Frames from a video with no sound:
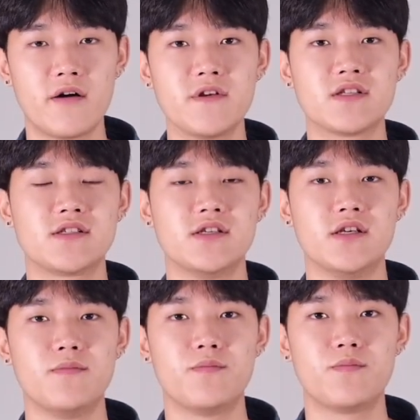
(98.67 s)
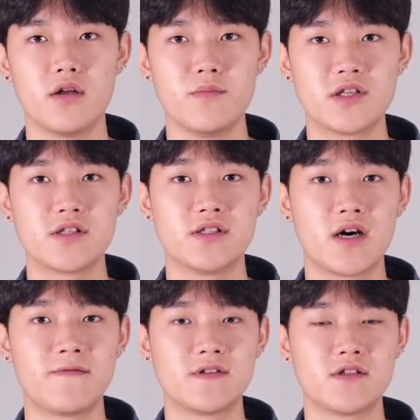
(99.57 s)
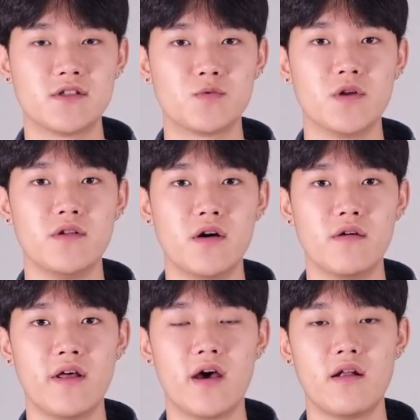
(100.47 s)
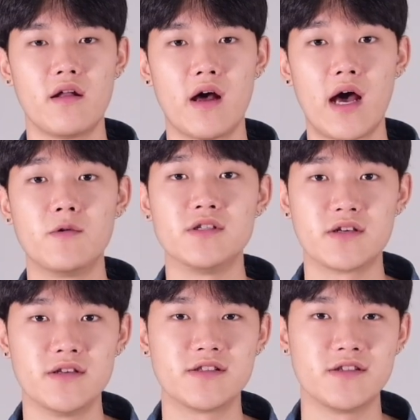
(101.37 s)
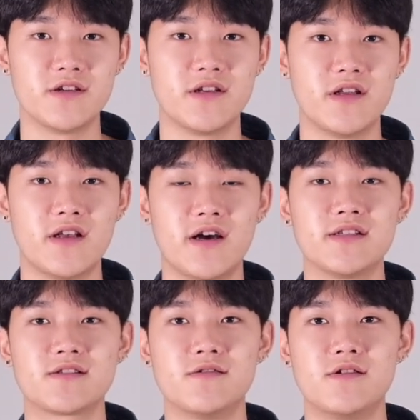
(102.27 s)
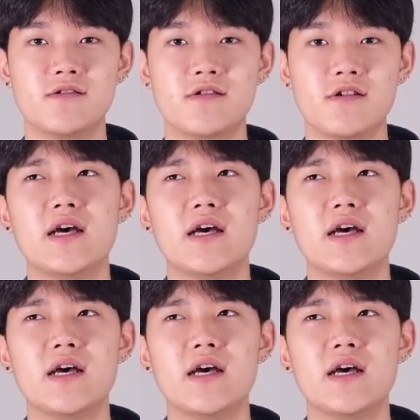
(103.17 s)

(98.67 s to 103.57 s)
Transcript: Obviously, admissions officers would know that I was a good student in high school.